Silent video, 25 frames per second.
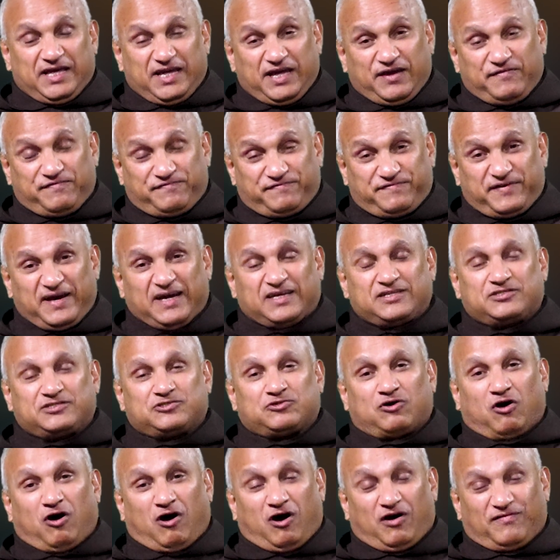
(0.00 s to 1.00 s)

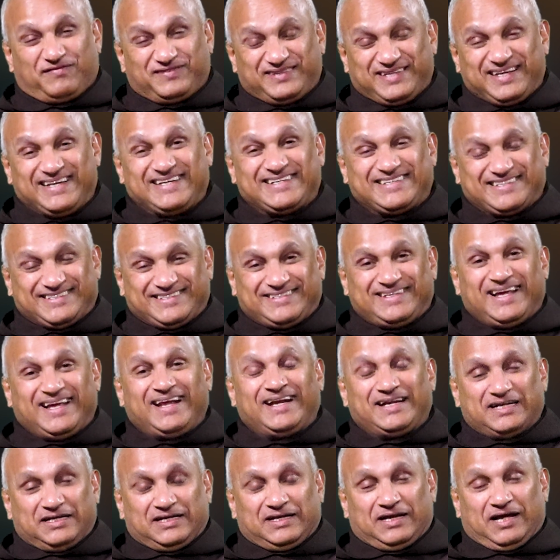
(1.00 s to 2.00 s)
effects of these
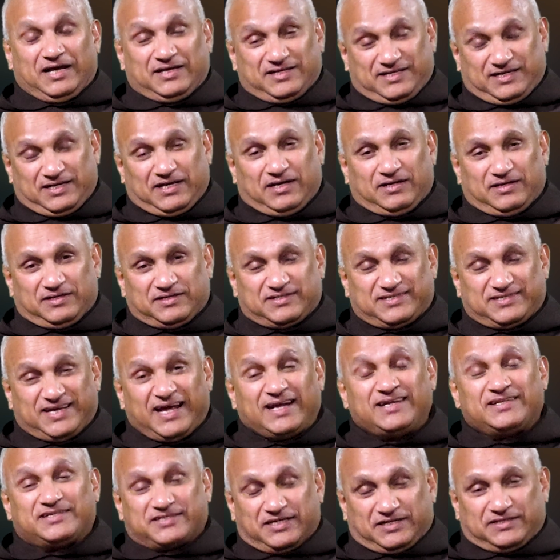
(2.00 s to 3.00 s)

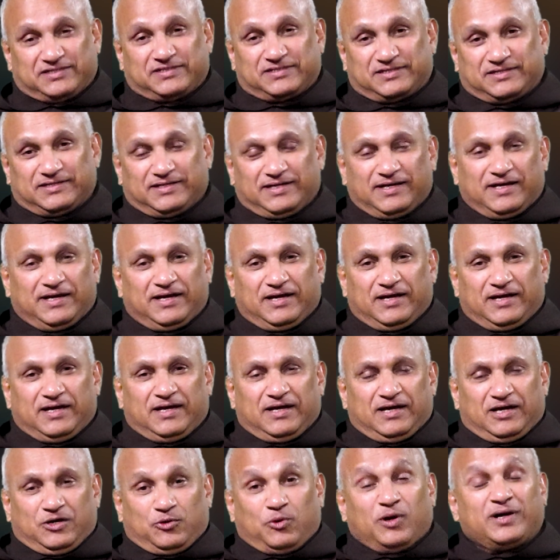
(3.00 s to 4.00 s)
senses.
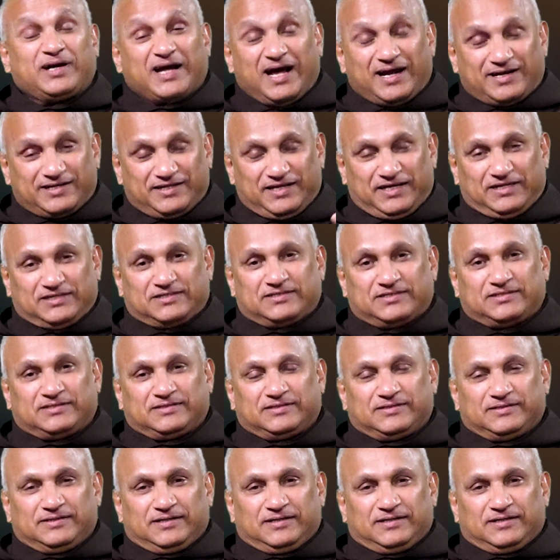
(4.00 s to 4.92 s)
What are these?